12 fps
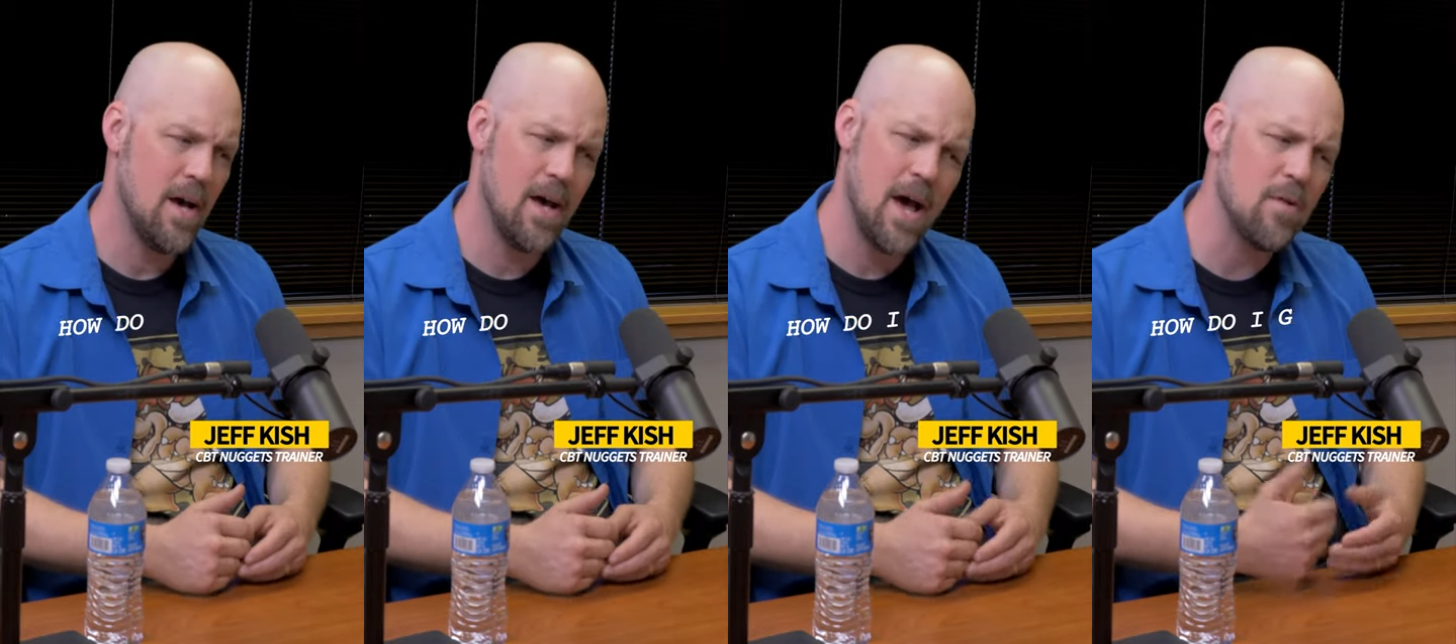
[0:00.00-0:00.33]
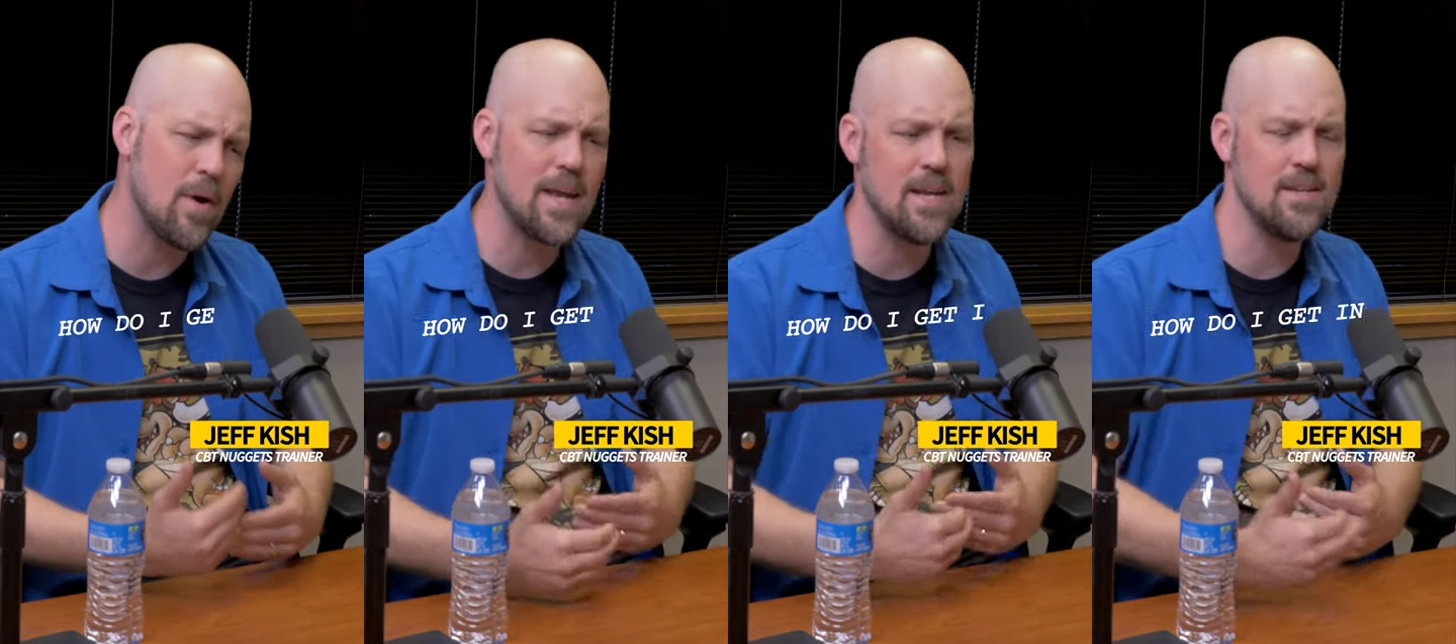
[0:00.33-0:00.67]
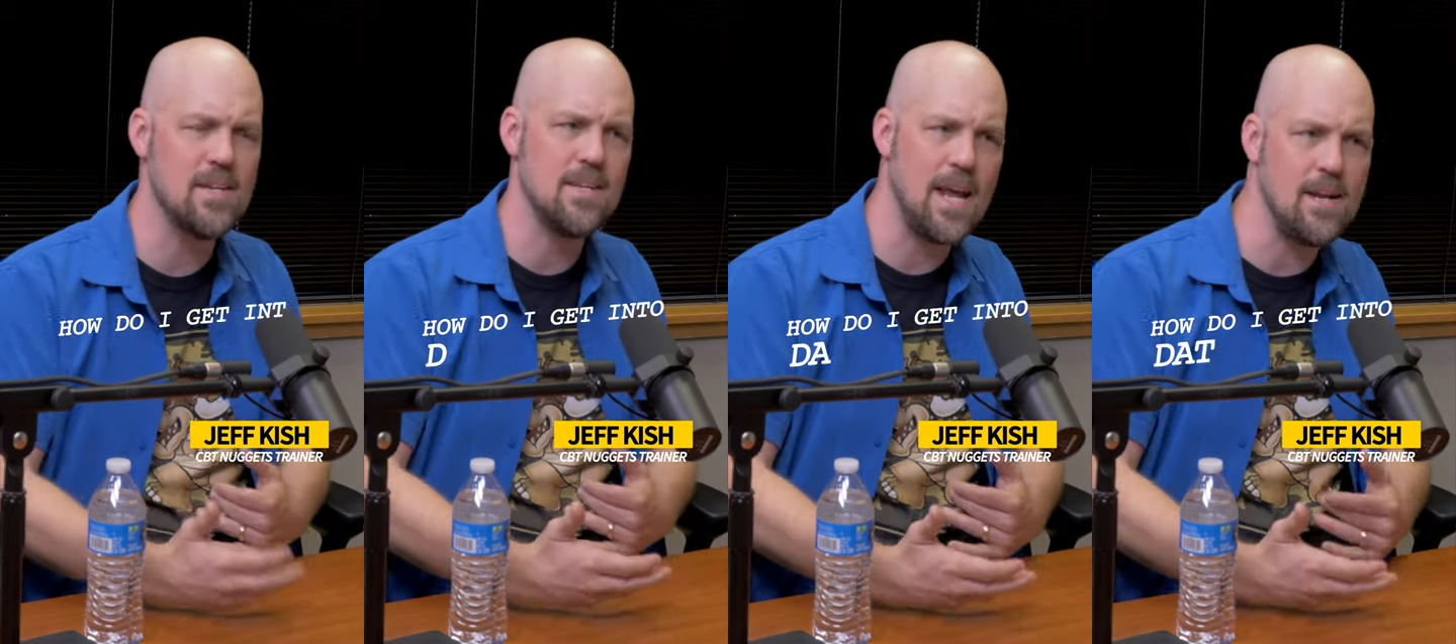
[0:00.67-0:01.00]
how do I get
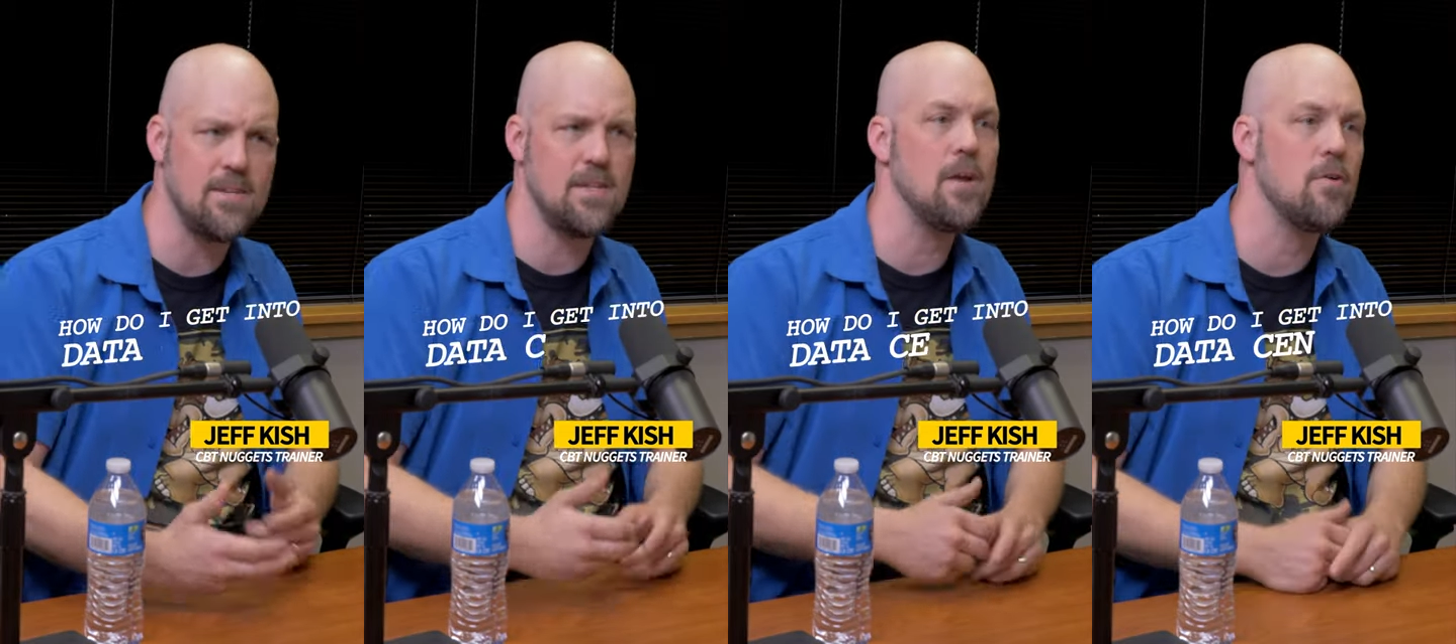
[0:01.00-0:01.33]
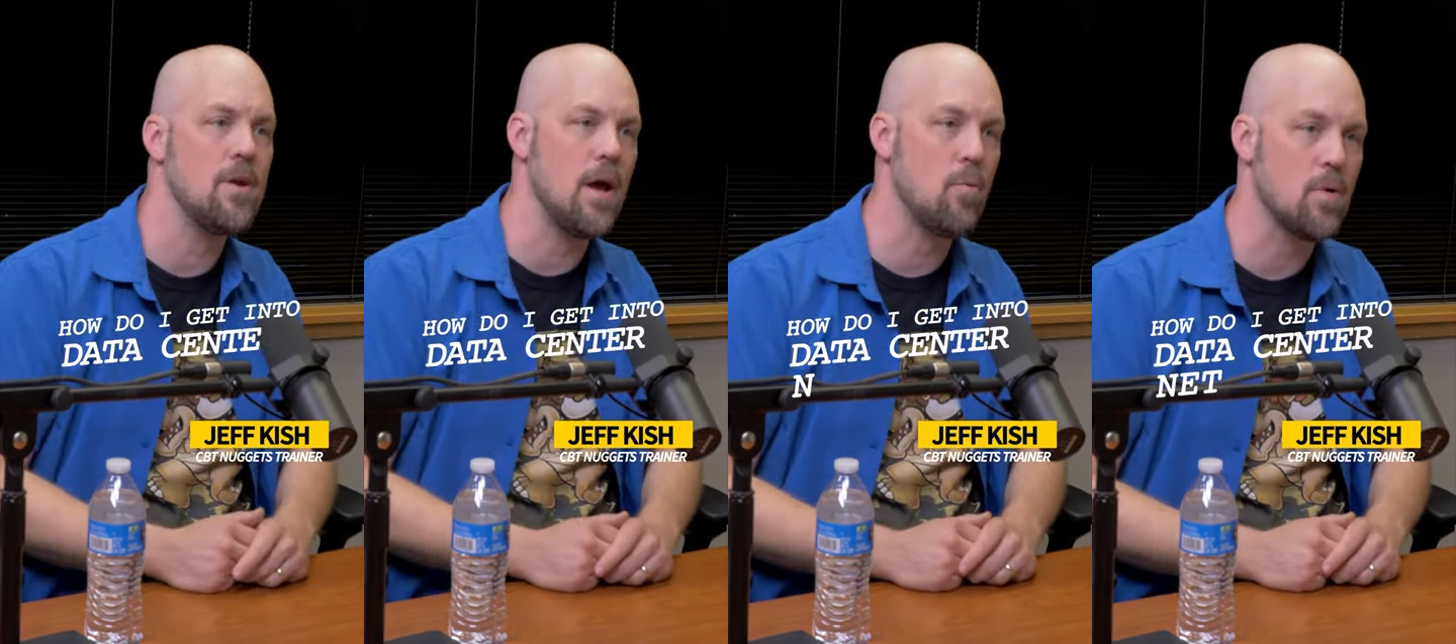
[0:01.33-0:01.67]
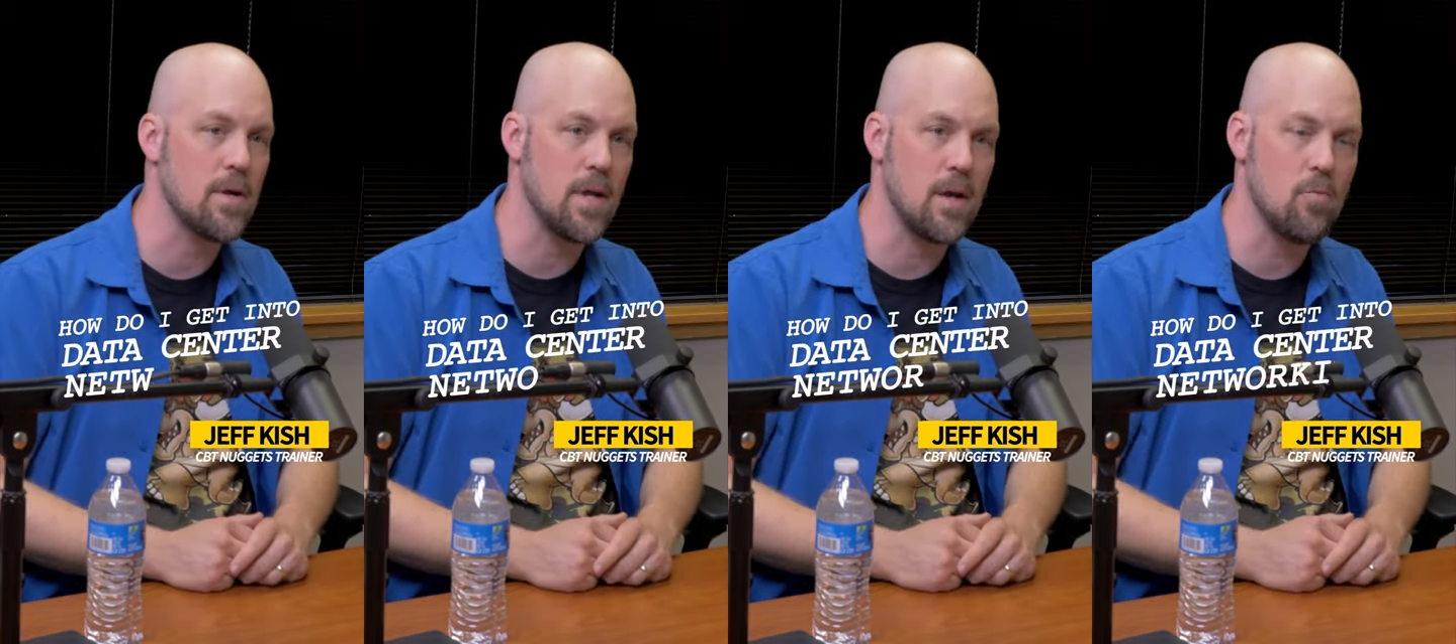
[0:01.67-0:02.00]
into data center
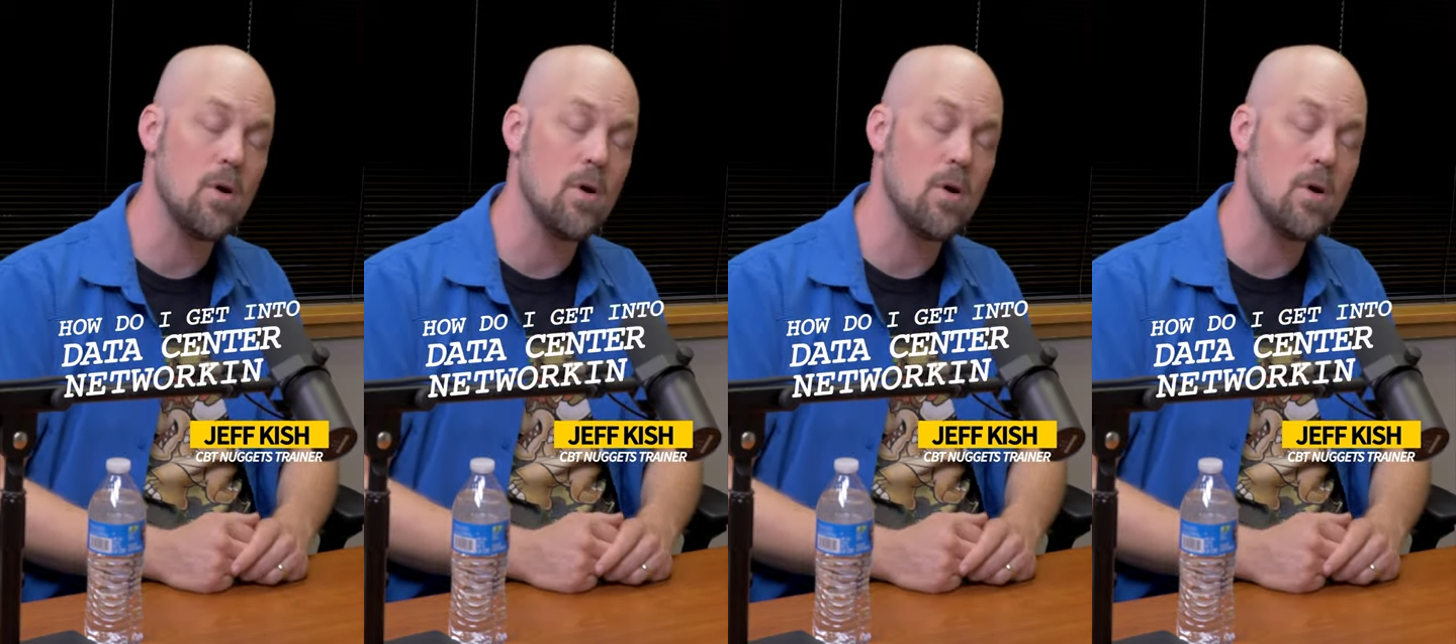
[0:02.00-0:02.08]
networking?